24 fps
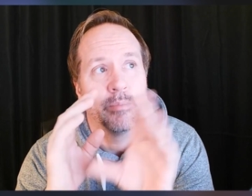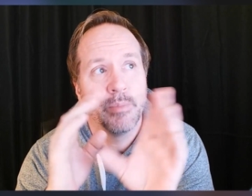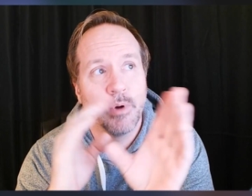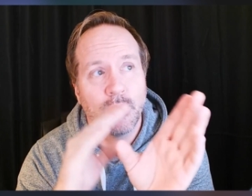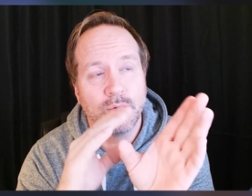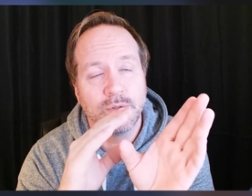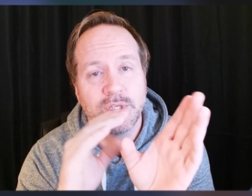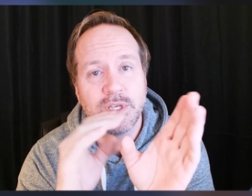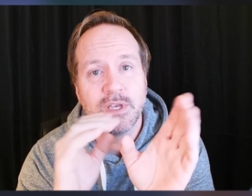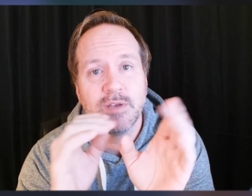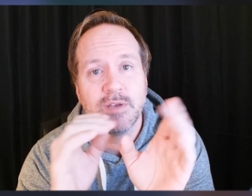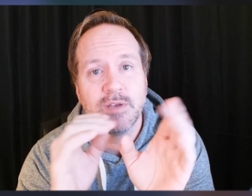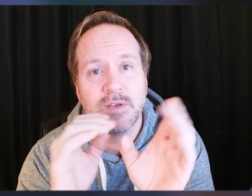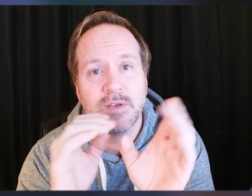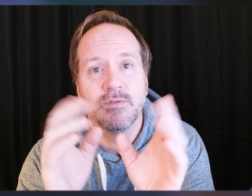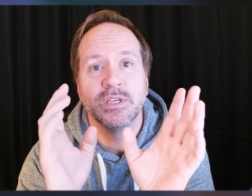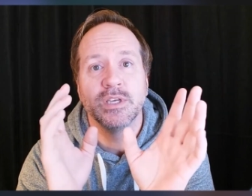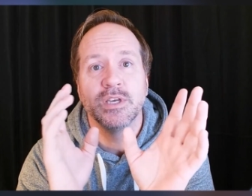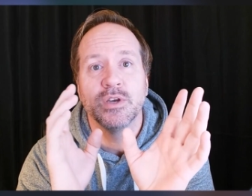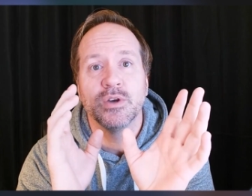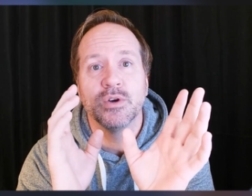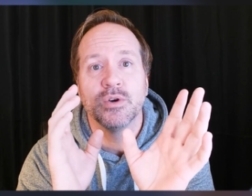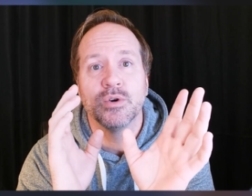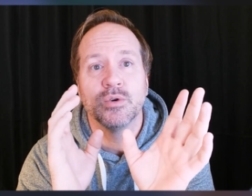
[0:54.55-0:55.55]
posting
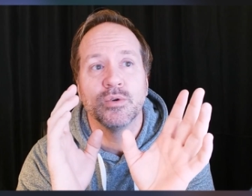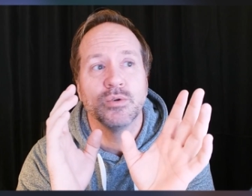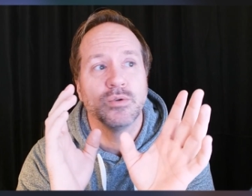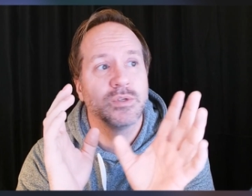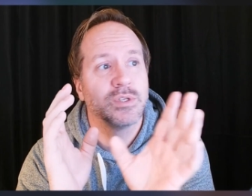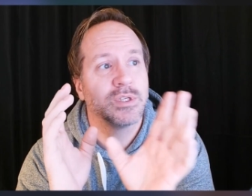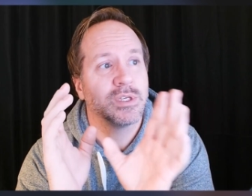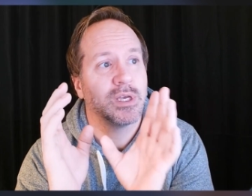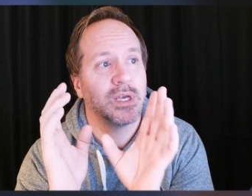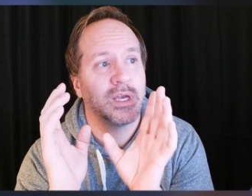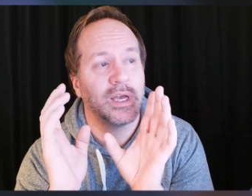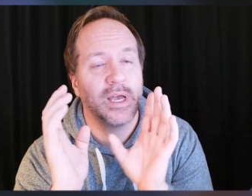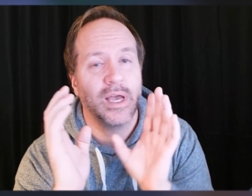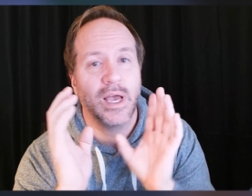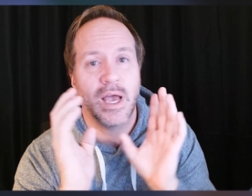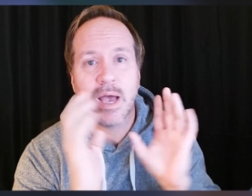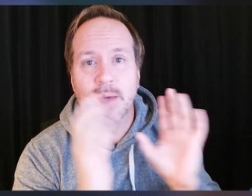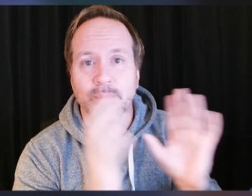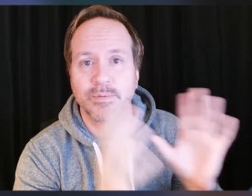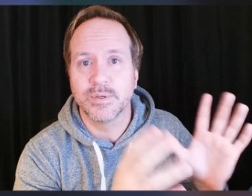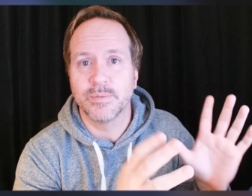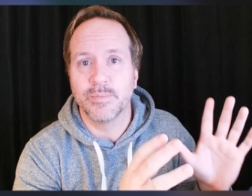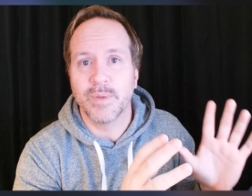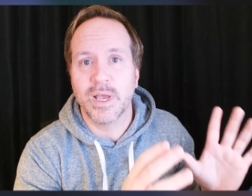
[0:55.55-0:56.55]
videos
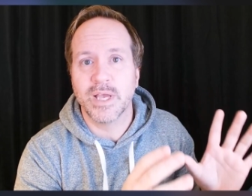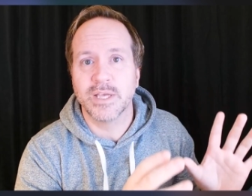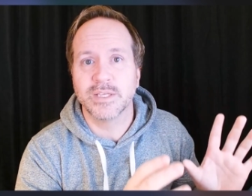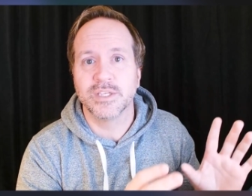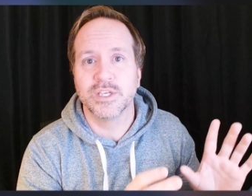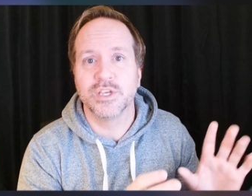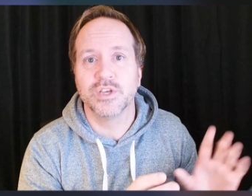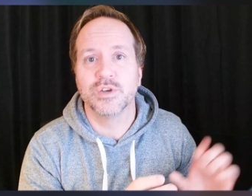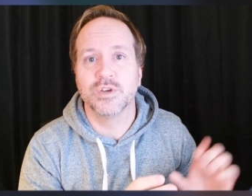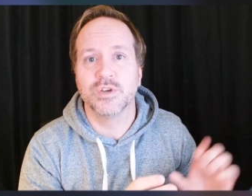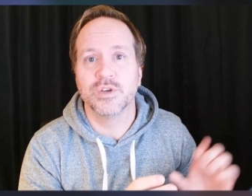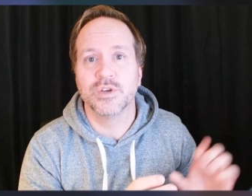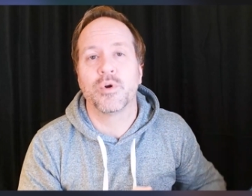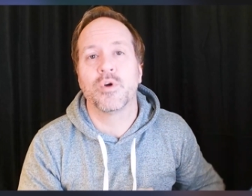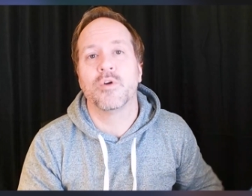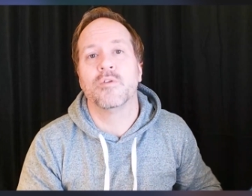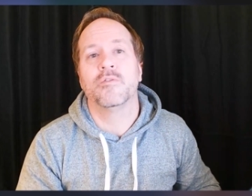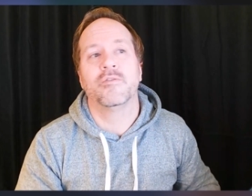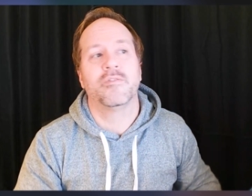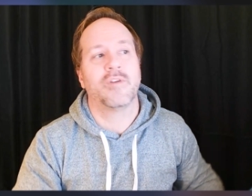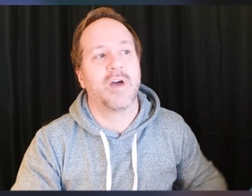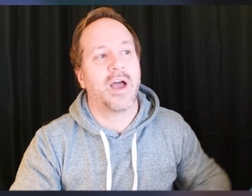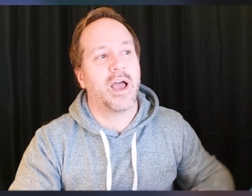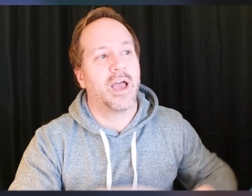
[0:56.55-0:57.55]
optimizing your
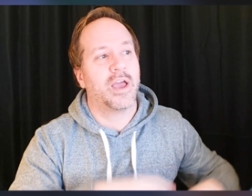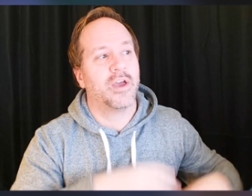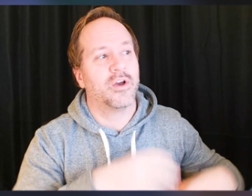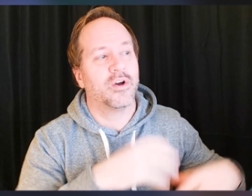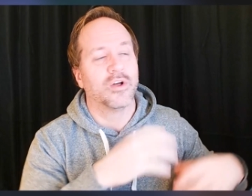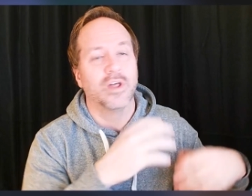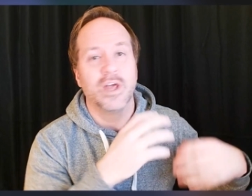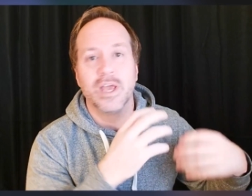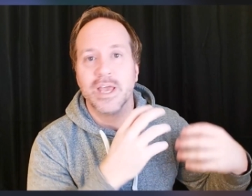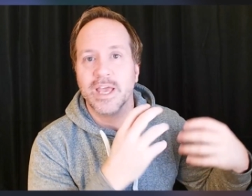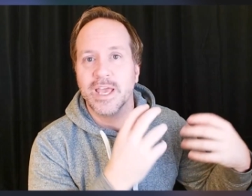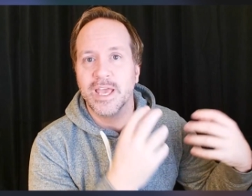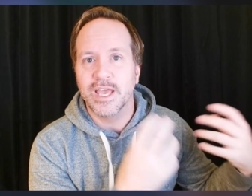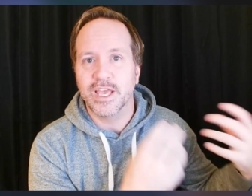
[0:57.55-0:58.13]
profile,